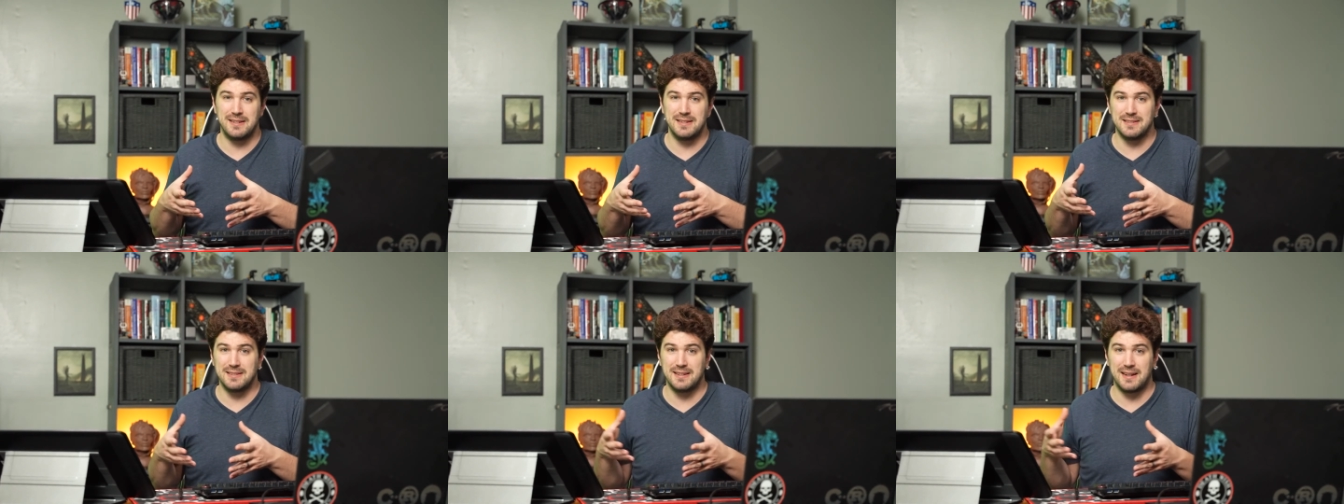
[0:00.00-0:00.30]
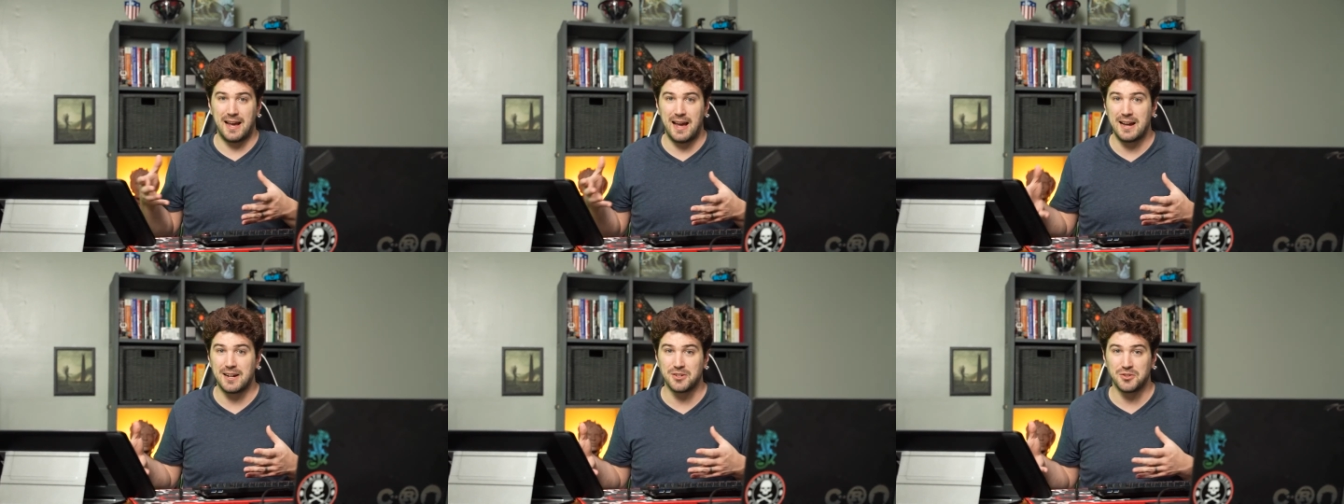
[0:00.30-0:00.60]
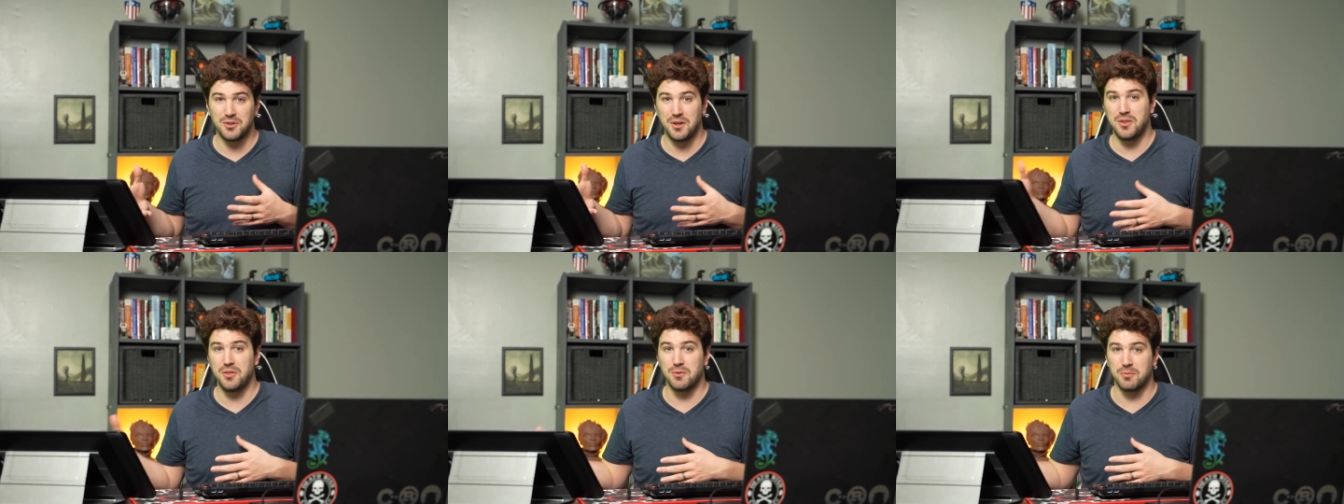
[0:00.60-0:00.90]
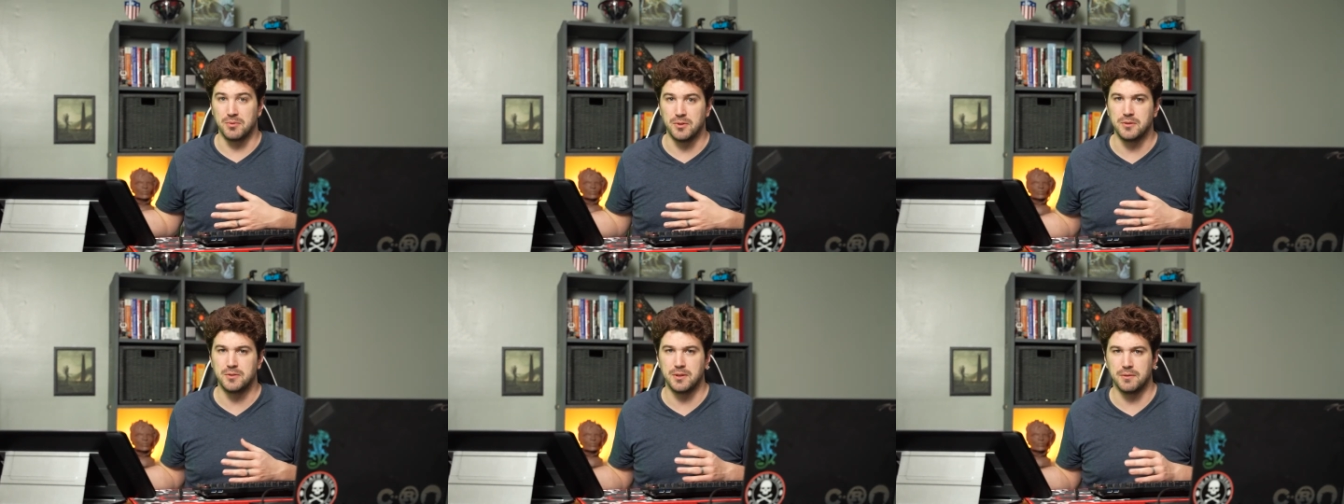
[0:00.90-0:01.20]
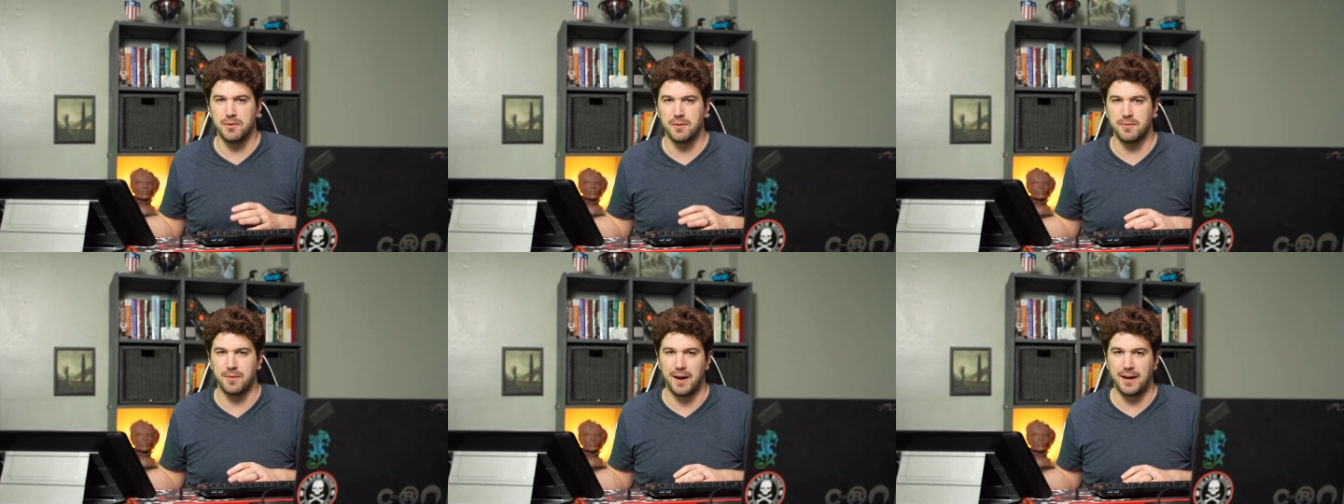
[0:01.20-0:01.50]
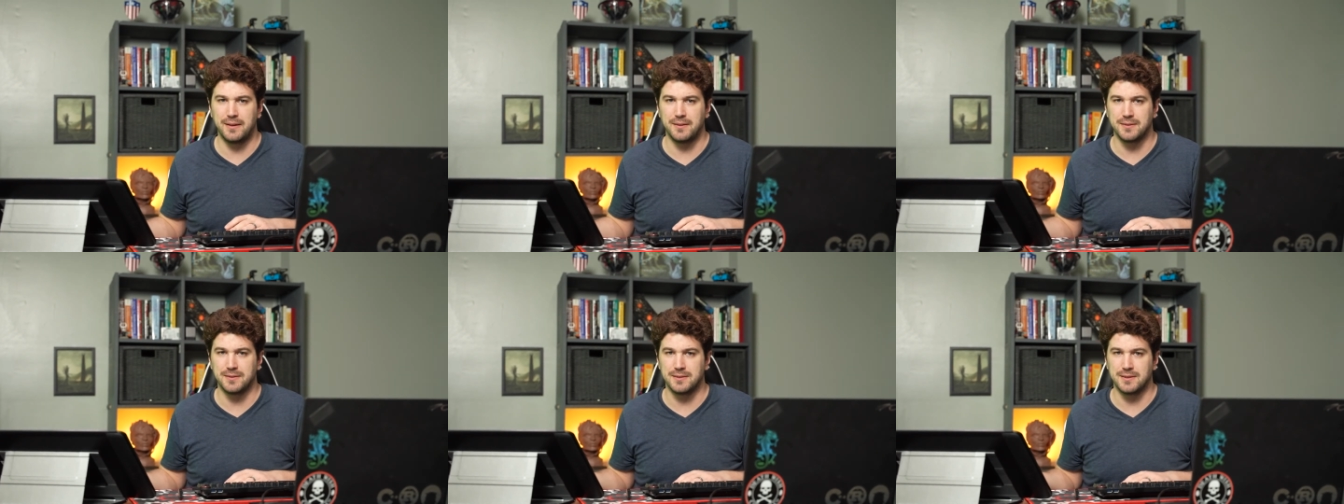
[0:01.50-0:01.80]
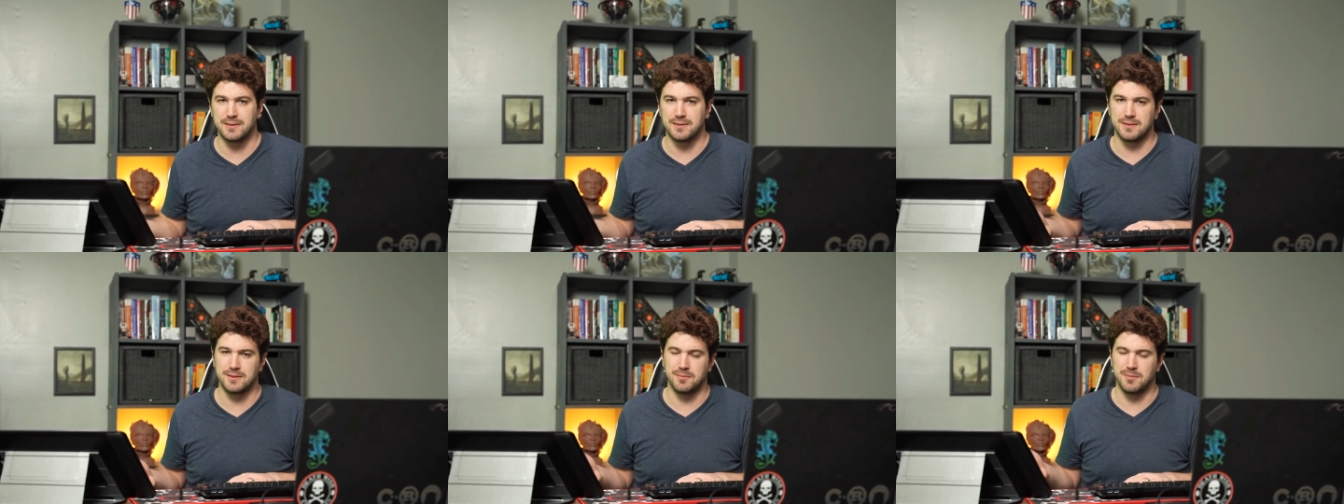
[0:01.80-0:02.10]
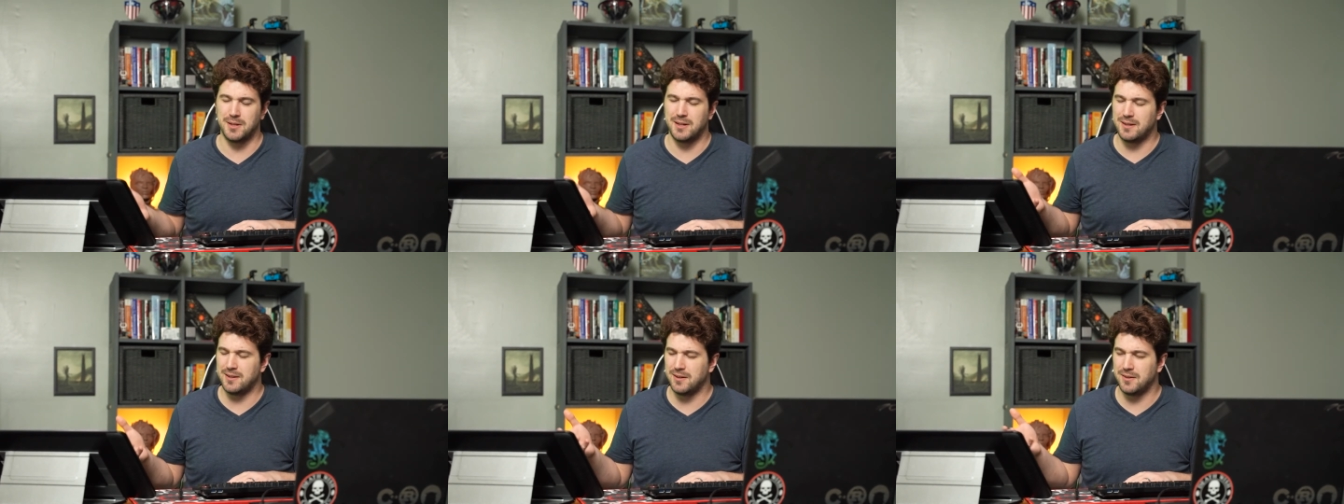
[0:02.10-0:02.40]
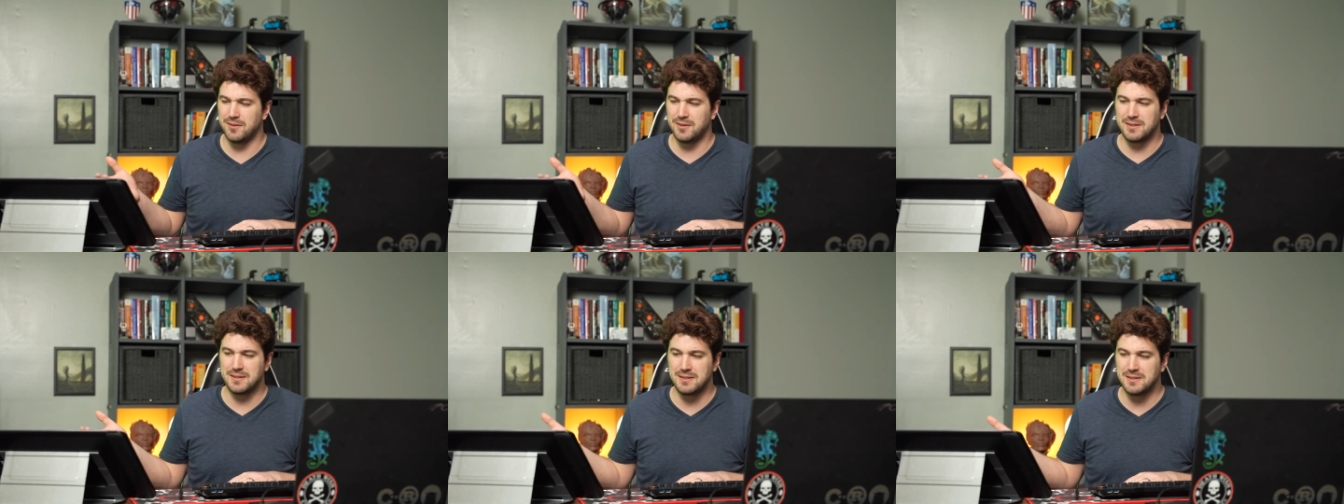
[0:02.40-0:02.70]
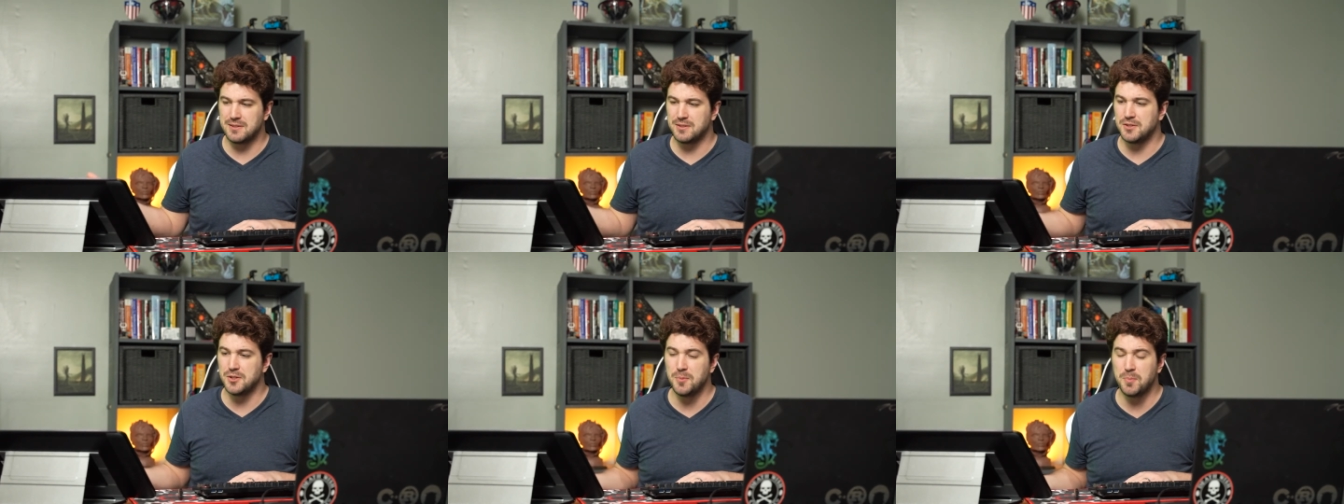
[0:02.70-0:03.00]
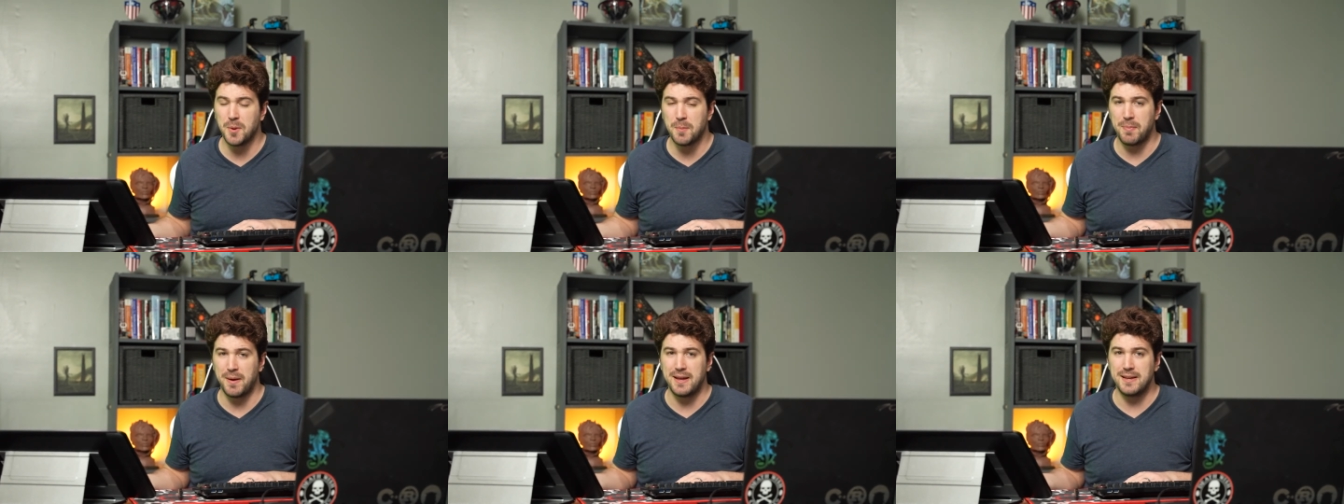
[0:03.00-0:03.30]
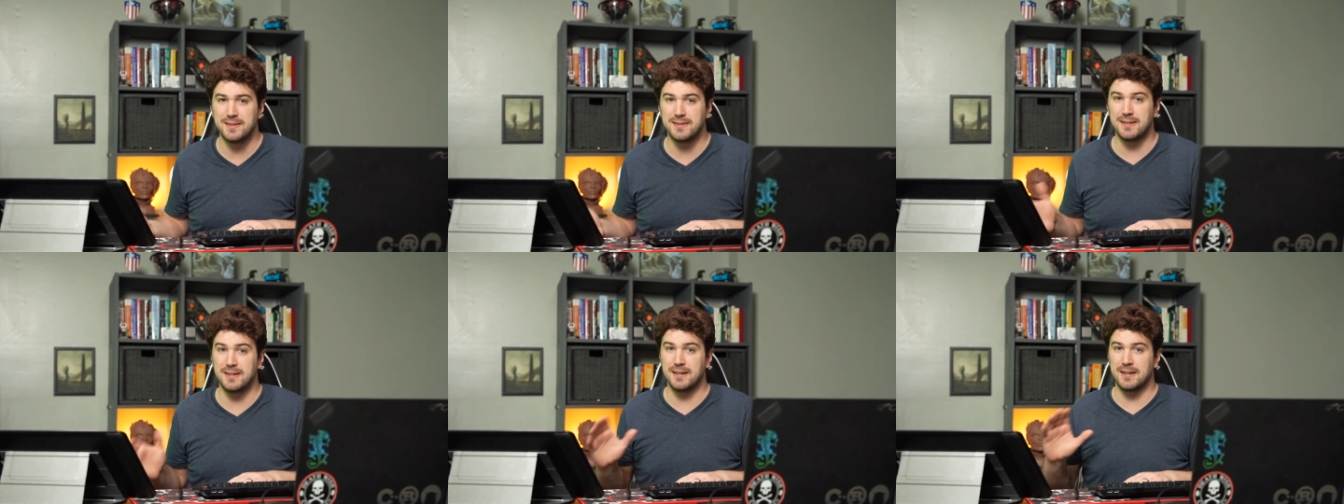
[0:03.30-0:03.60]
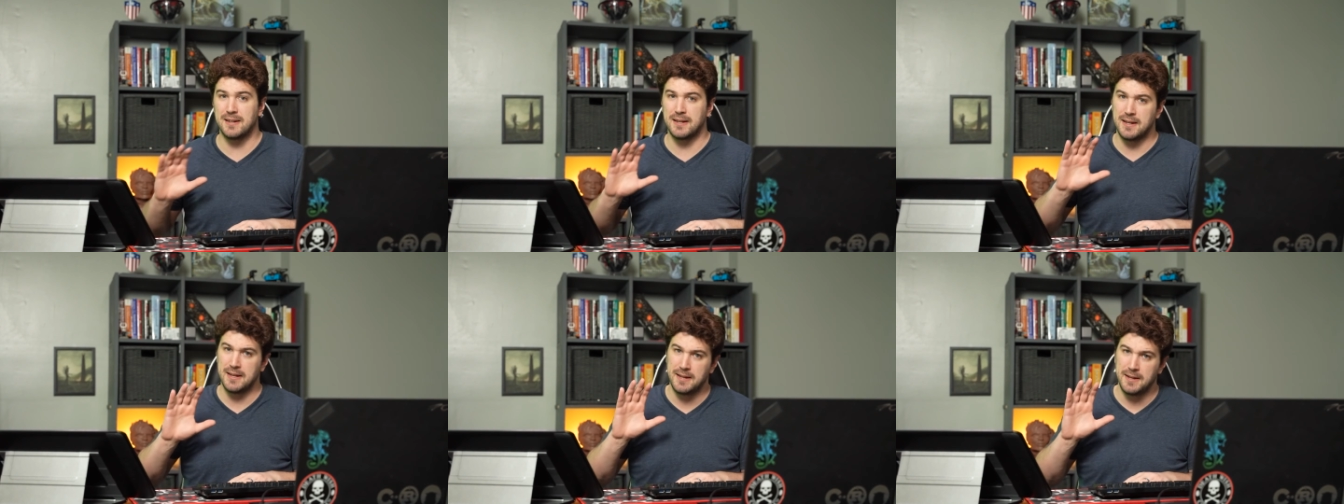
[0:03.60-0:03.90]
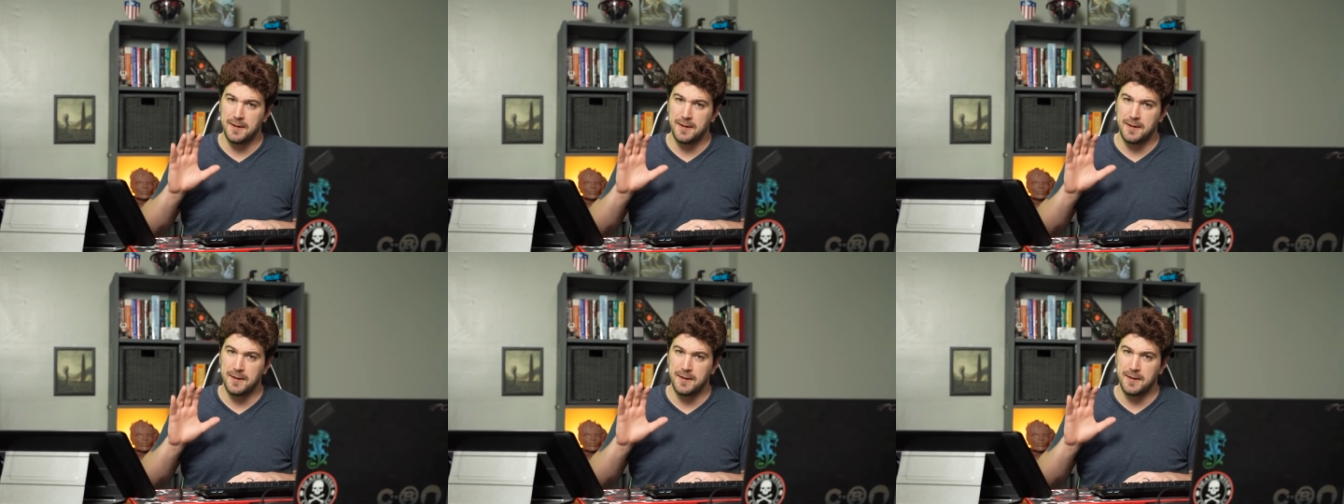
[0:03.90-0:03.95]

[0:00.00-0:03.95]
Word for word: isn't actually the root of the file system. And I know this is super basic.